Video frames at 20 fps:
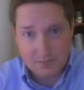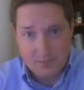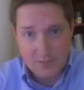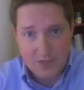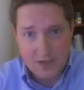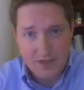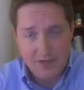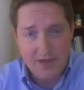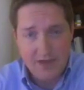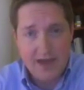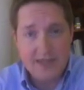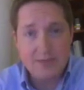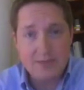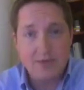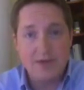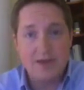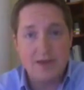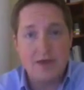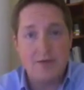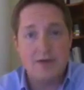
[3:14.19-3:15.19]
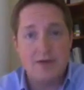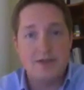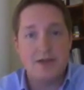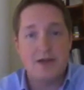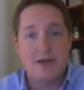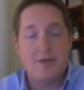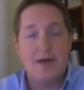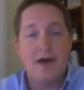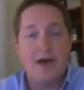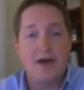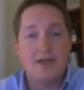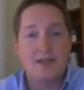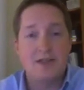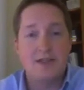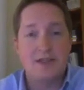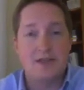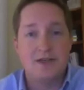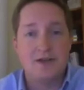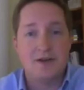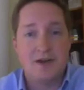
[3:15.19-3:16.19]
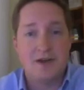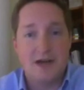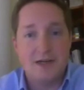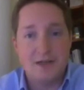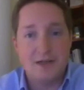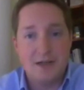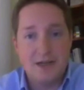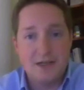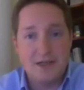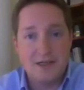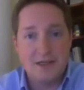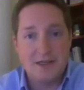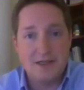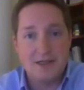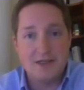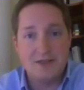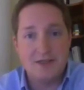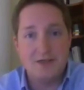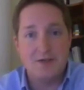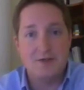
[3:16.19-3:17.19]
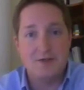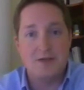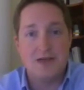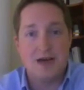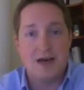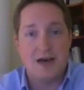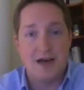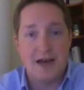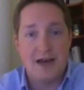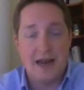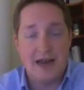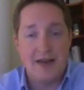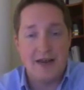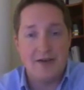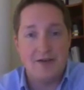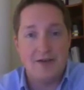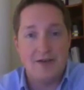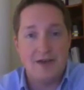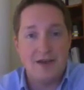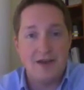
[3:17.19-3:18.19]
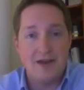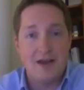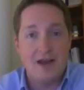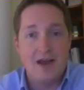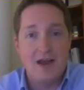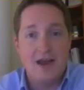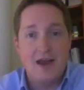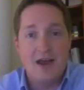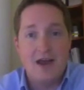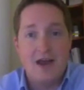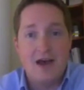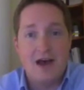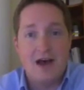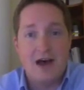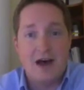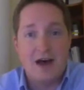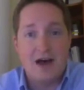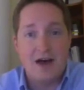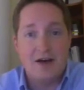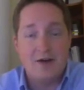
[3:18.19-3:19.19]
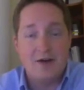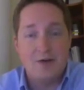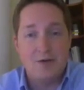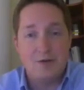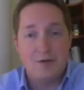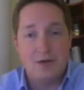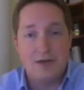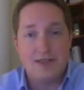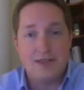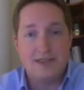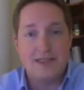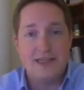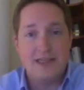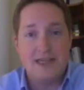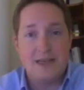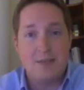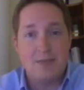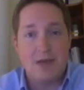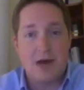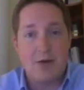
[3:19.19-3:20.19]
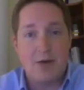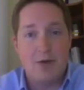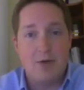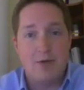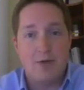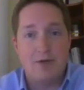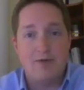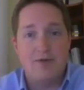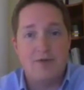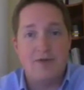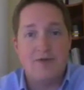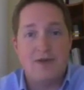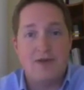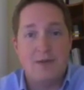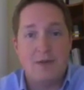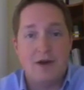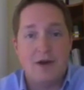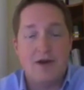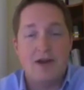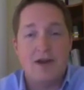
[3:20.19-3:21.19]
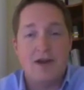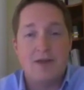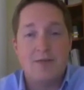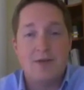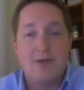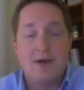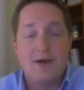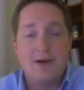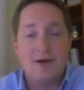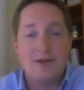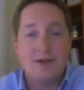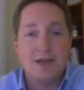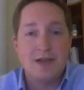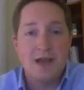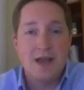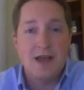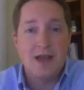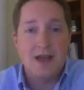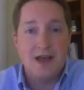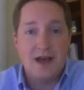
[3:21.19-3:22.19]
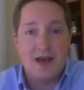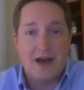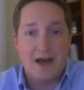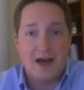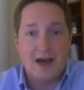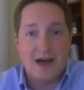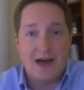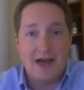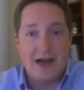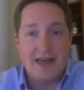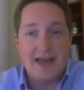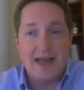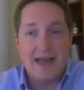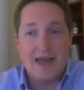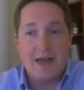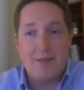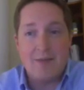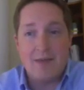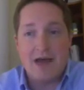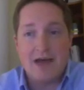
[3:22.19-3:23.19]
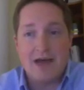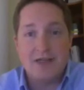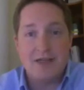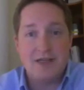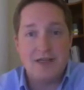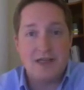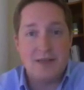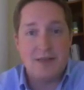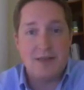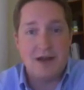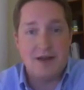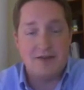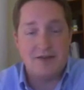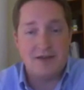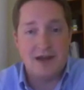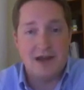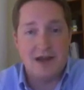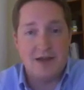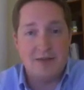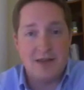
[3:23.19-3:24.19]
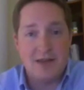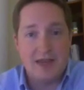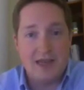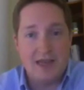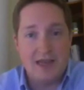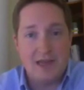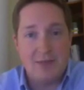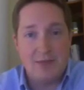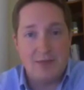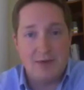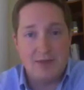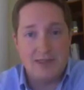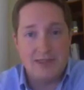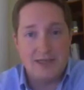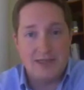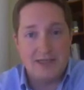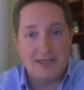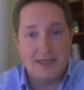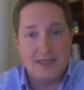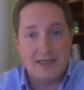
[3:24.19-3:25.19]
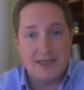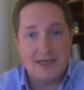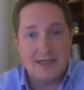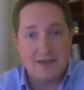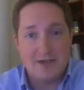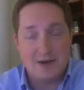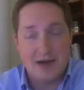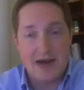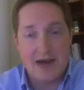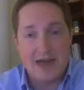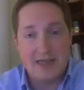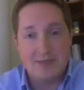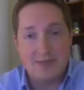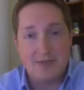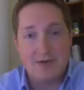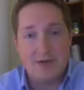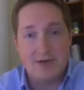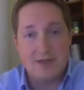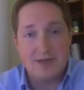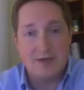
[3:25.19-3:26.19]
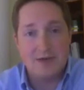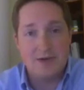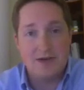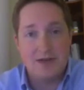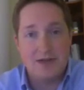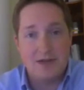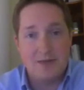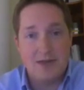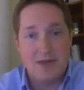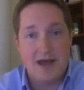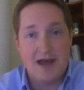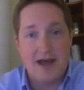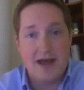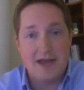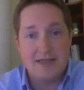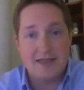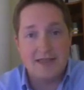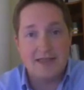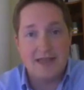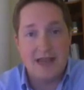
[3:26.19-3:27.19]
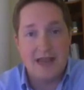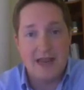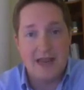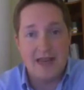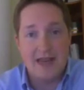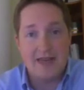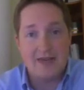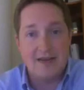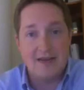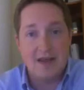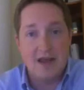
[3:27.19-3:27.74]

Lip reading: The last point that I want to talk about, just a congratulations to Todd Anderlich, who runs the Power 150 marketing blogs. I can't imagine the amount of time that he puts into this or has put into it in the past, and